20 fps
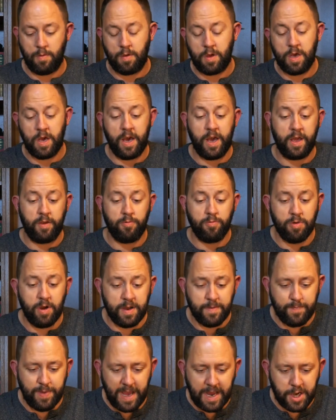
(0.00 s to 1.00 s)
Okay,
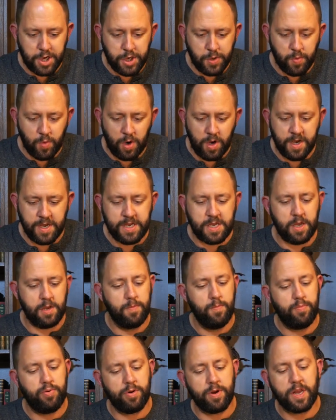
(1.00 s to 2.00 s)
right, packaging wise,
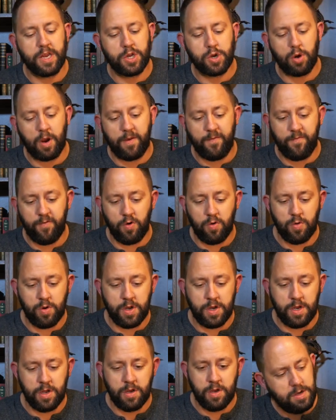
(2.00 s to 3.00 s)
pretty
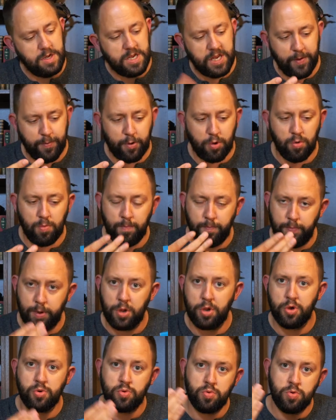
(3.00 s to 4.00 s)
straightforward. Typical
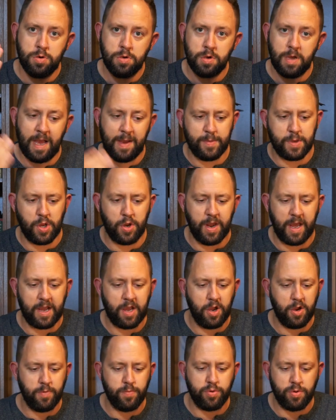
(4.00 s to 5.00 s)
blue Amazon
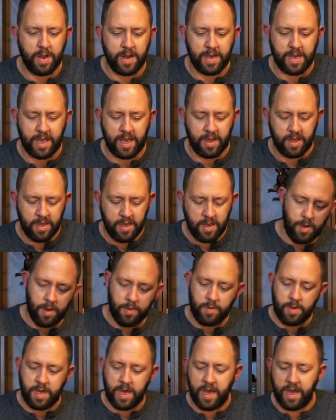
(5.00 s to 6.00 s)
Echo branding.
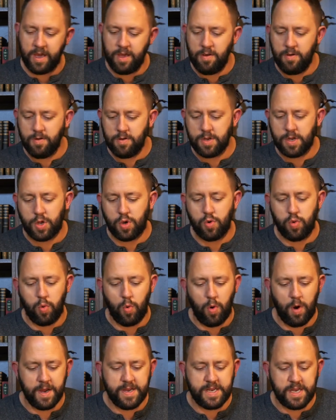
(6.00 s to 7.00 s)
Okay, it's
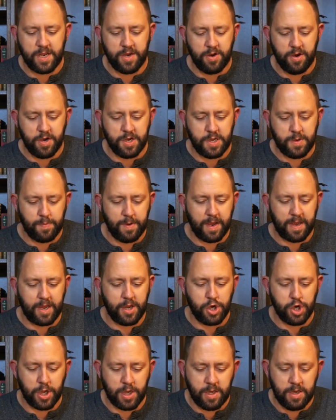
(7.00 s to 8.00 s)
quite a nice
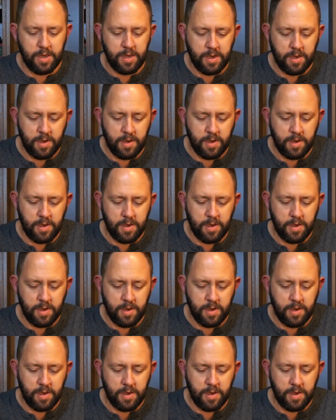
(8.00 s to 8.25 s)
packaging.